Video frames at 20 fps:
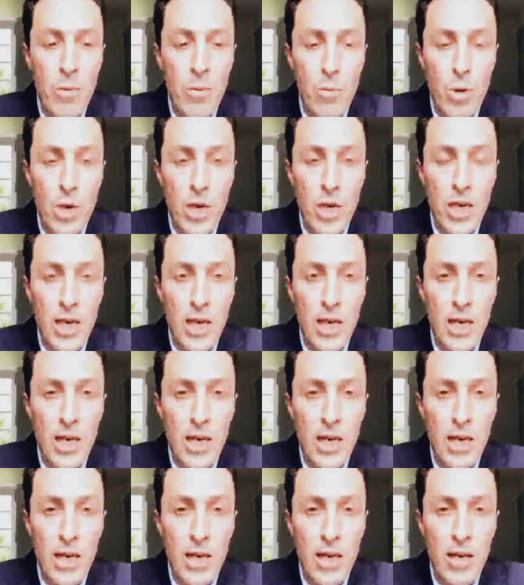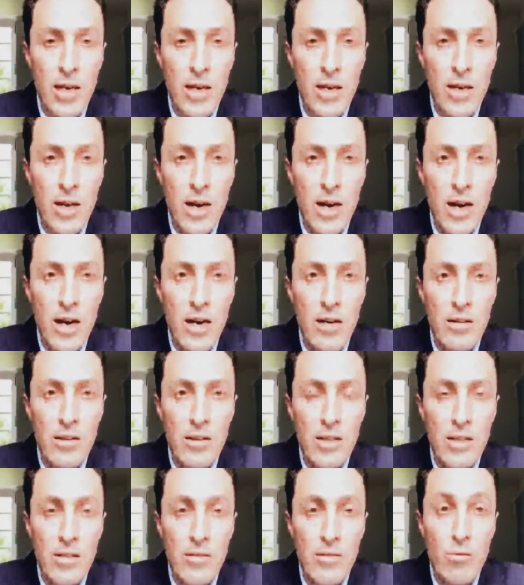We
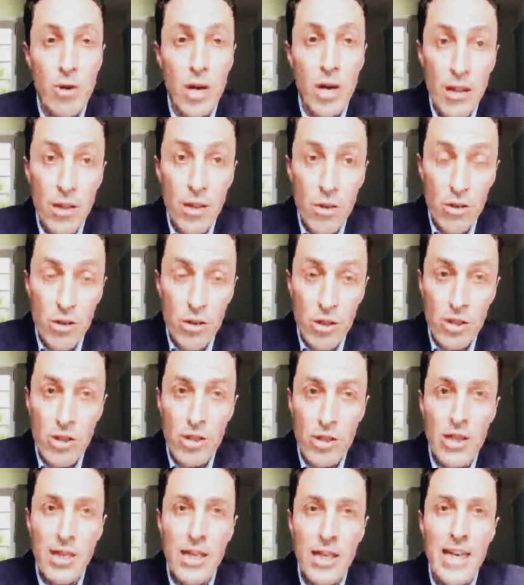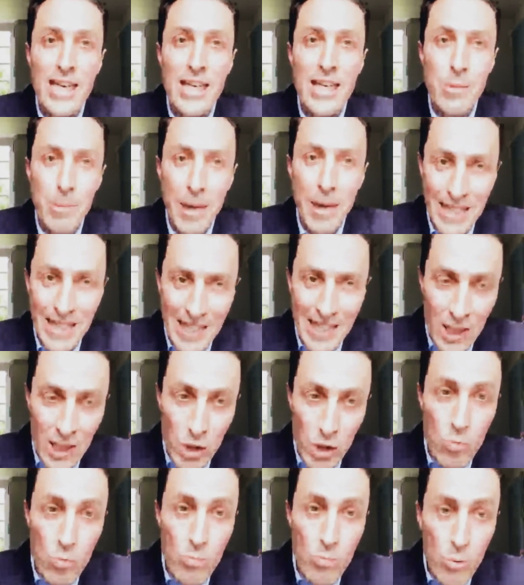are rather
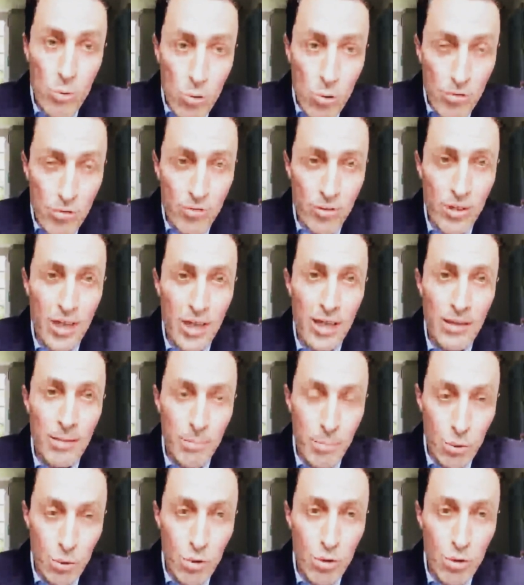expecting to move and